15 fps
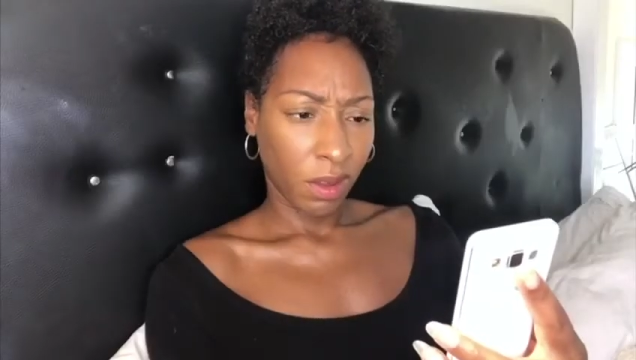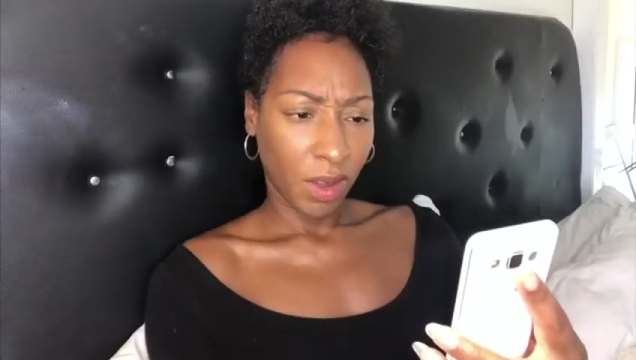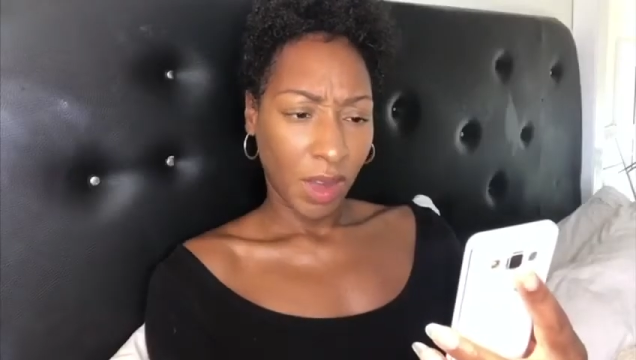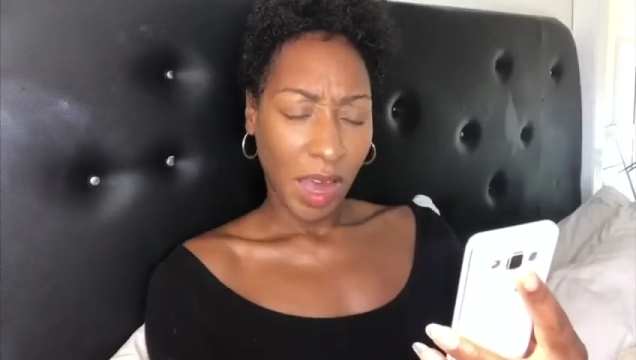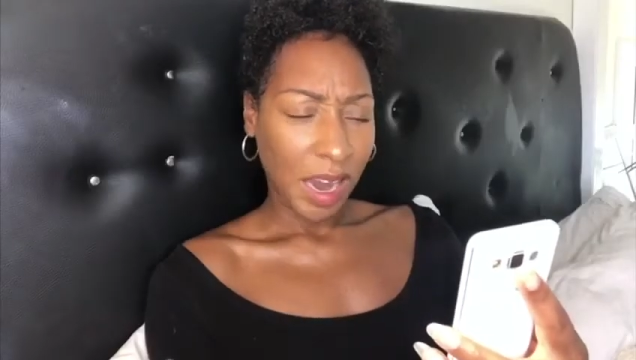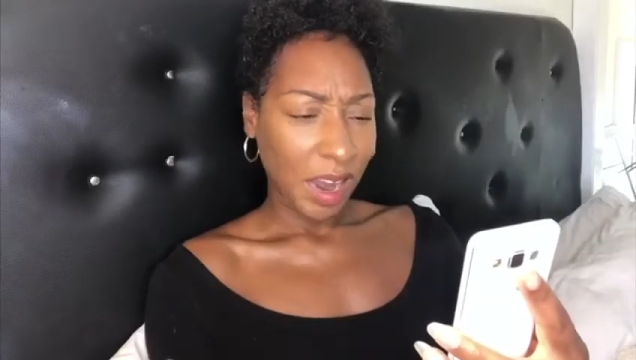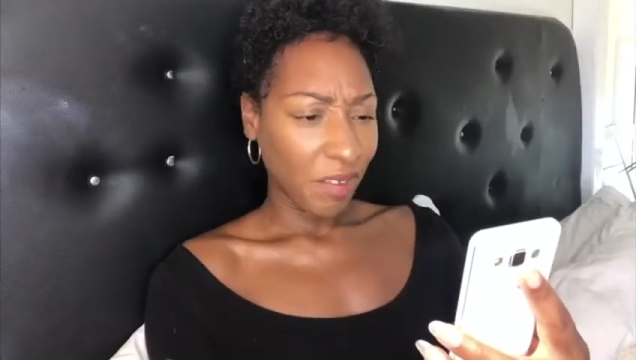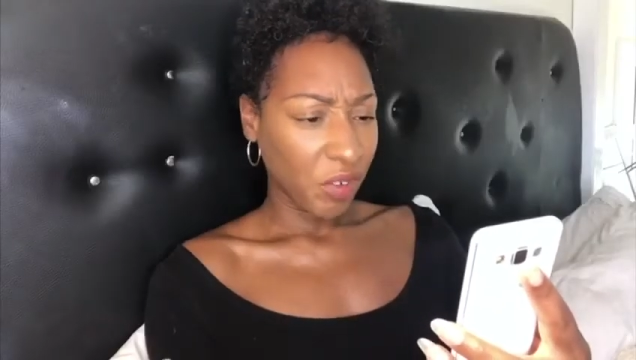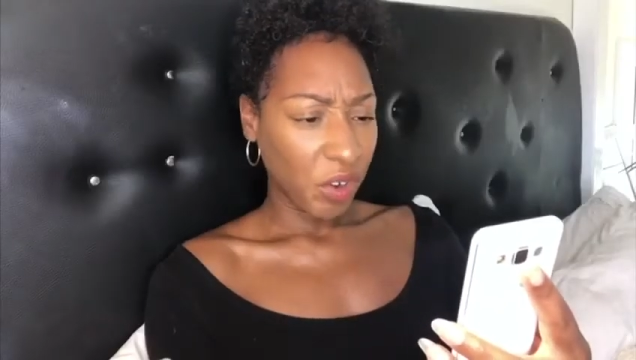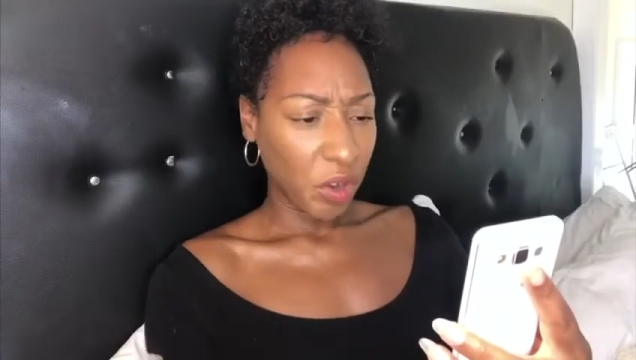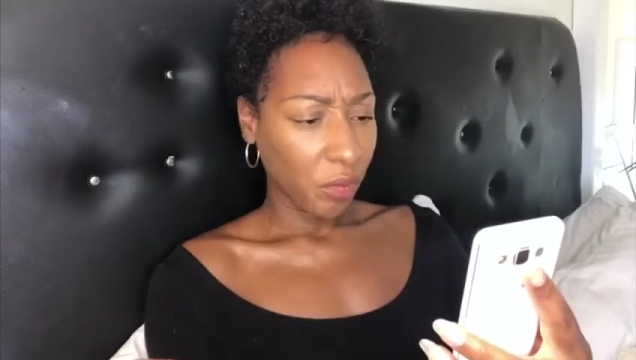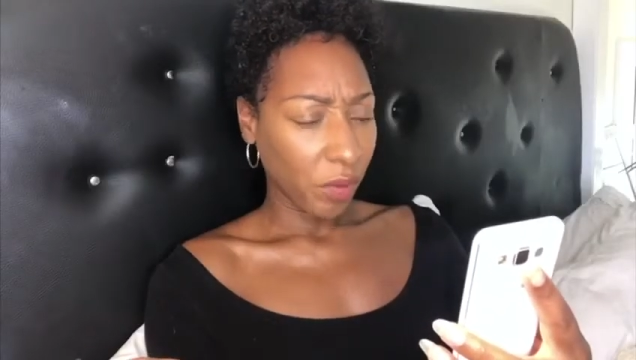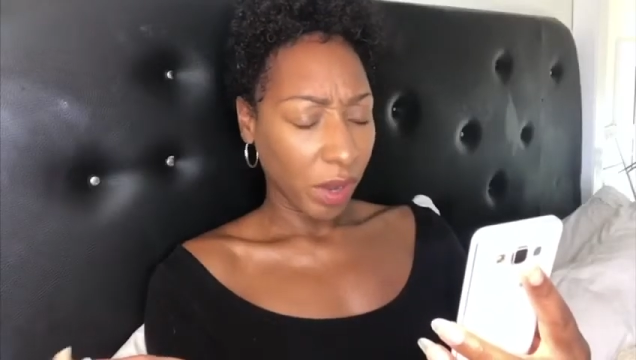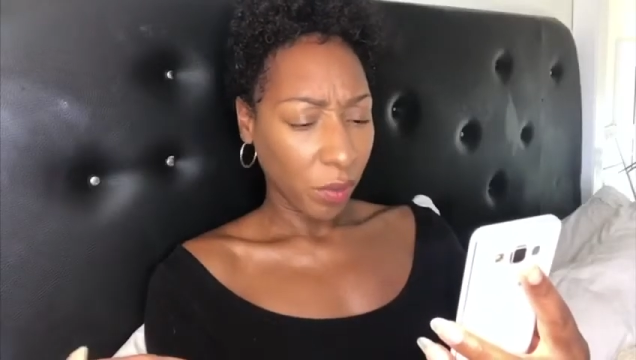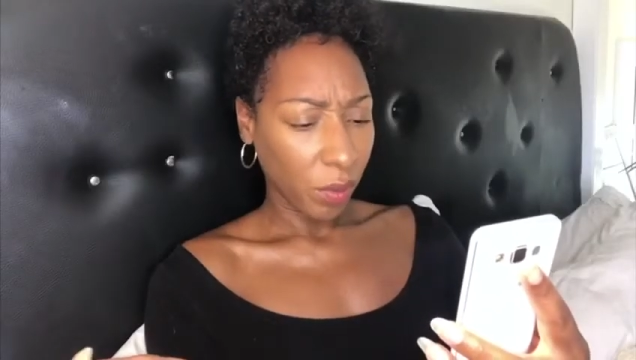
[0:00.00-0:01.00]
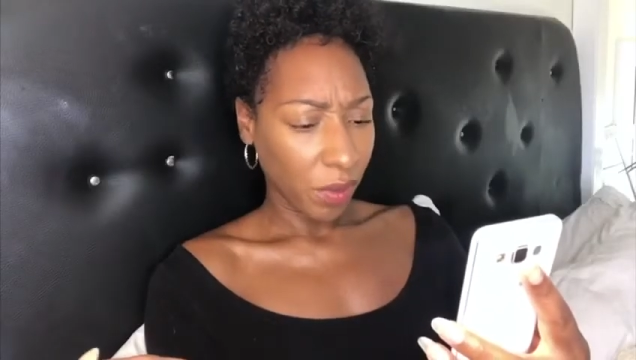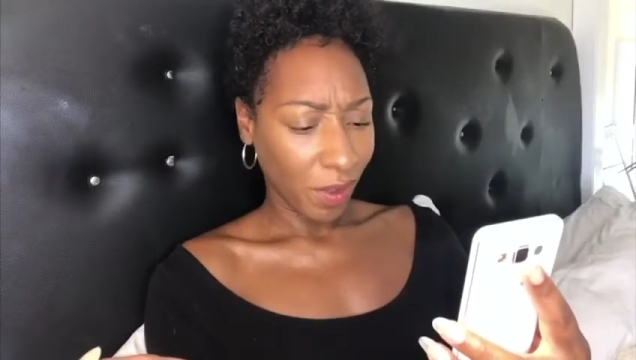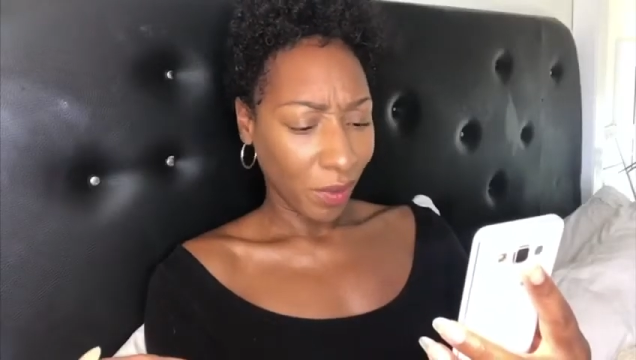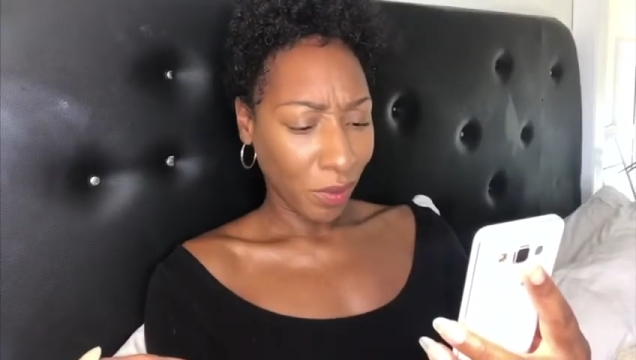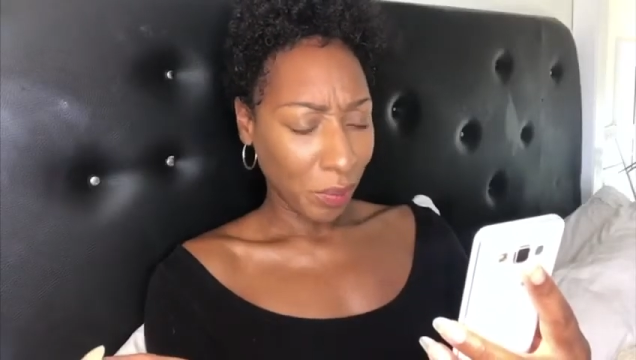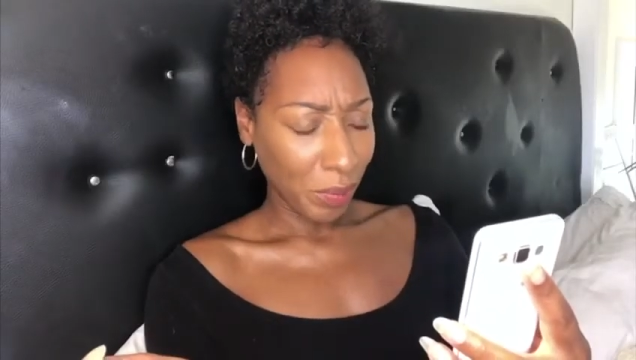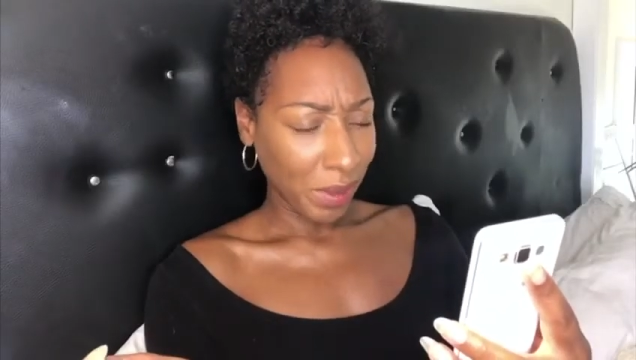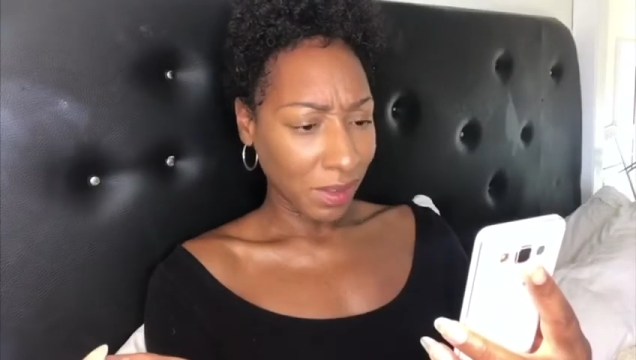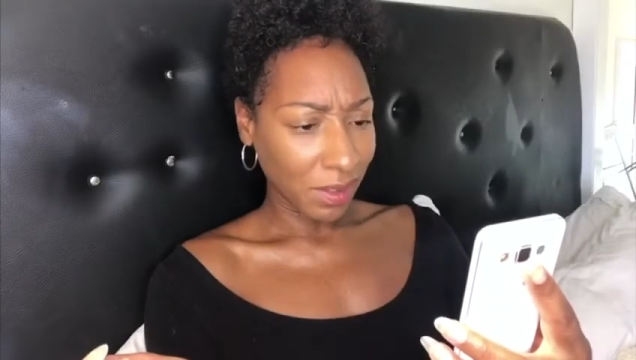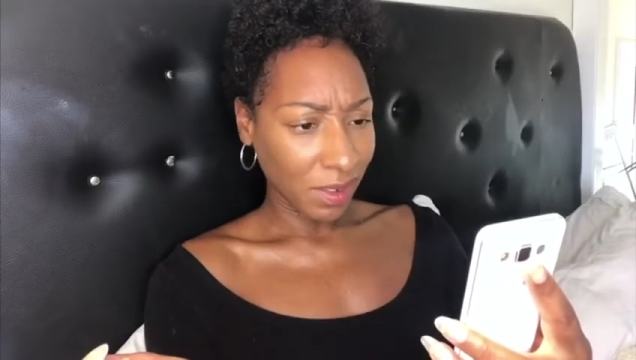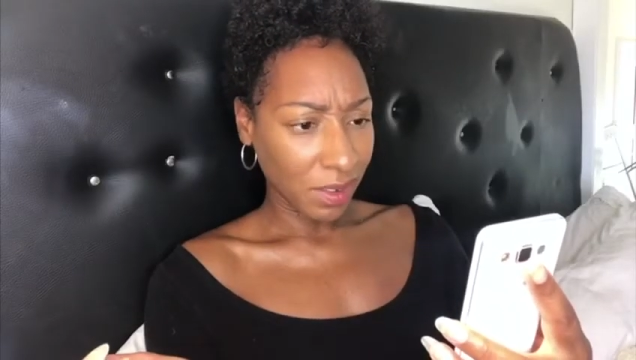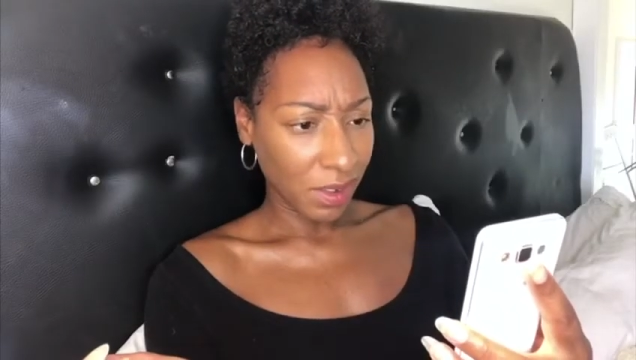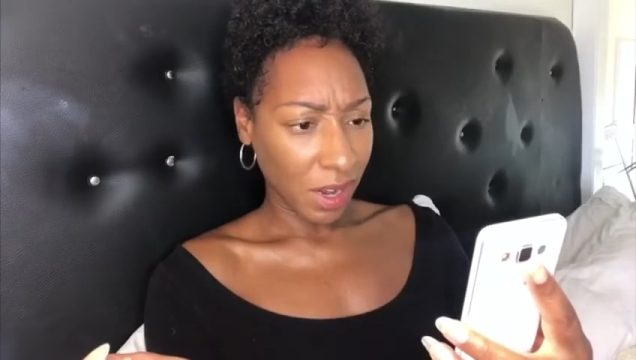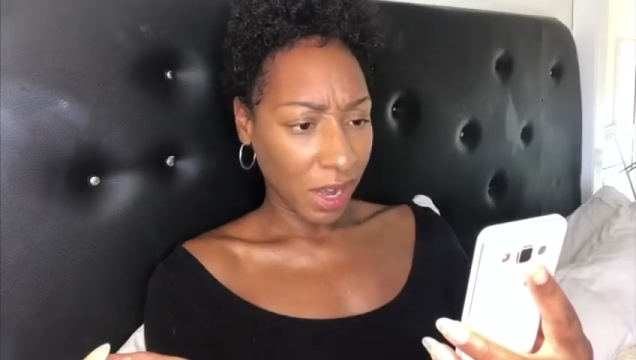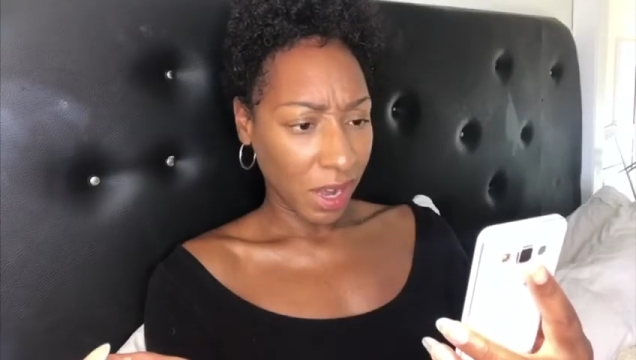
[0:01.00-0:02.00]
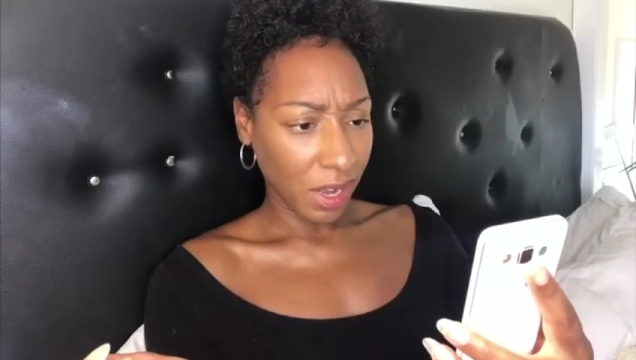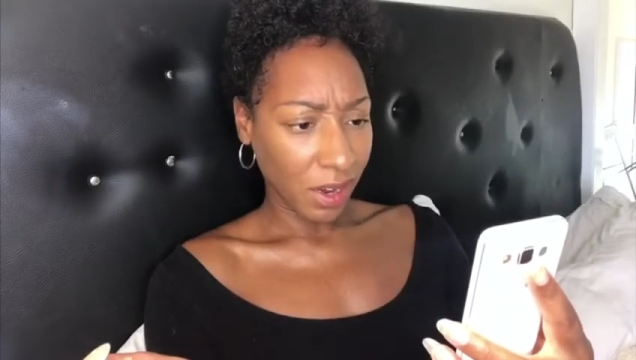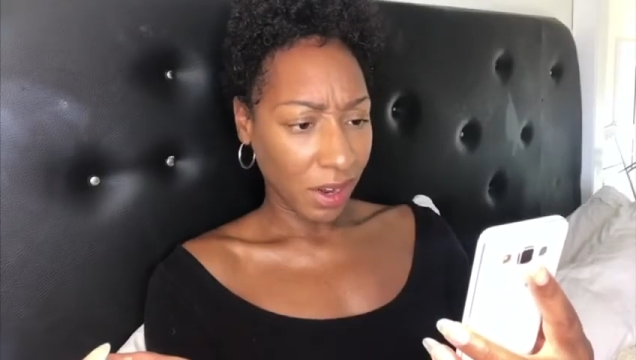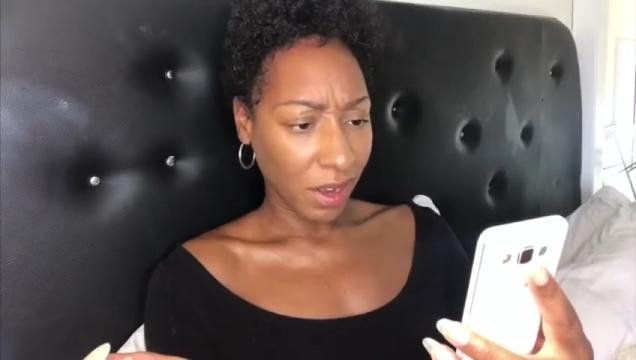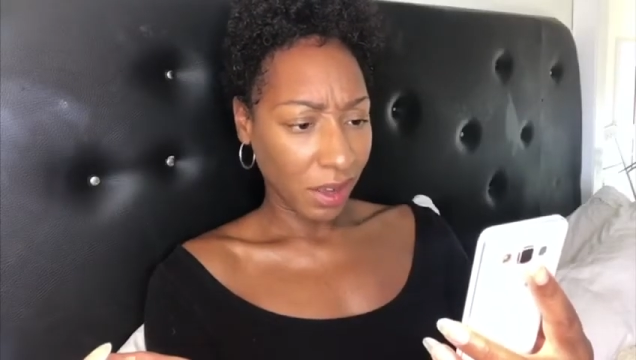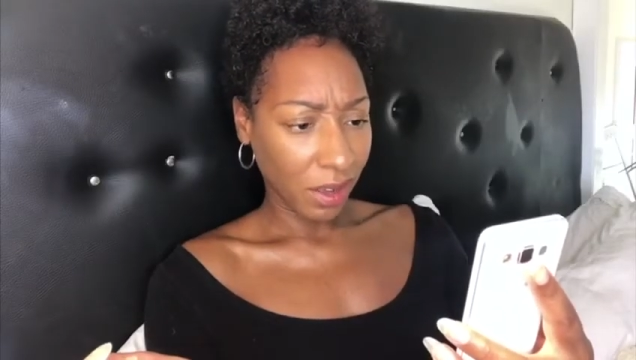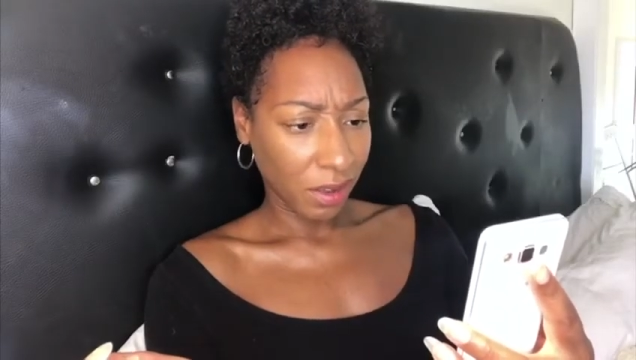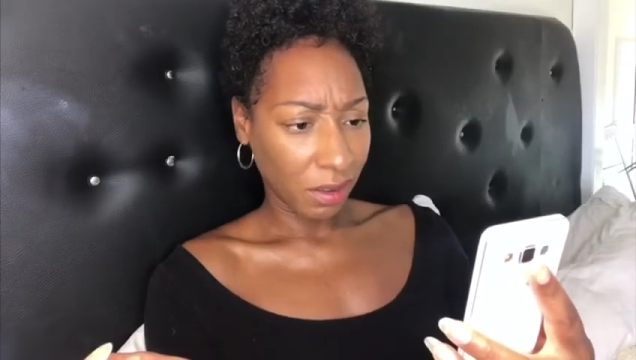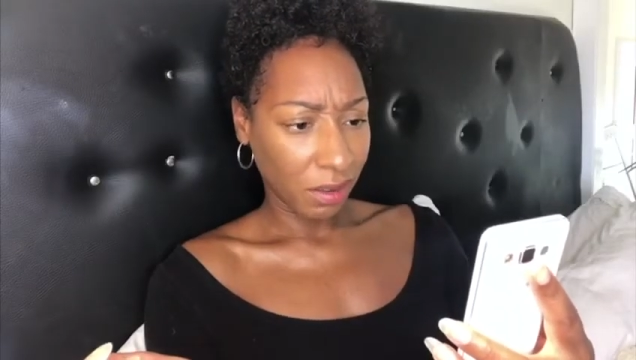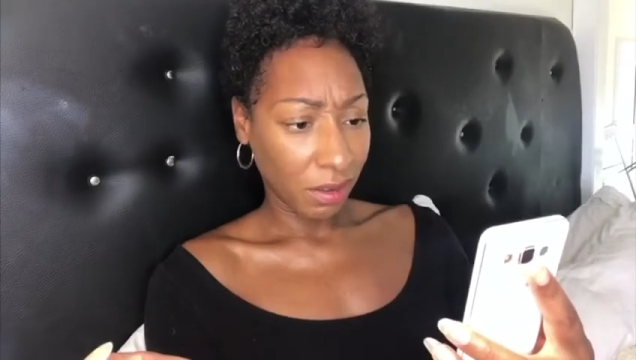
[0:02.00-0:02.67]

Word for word: I left no ring with her. What means this lady?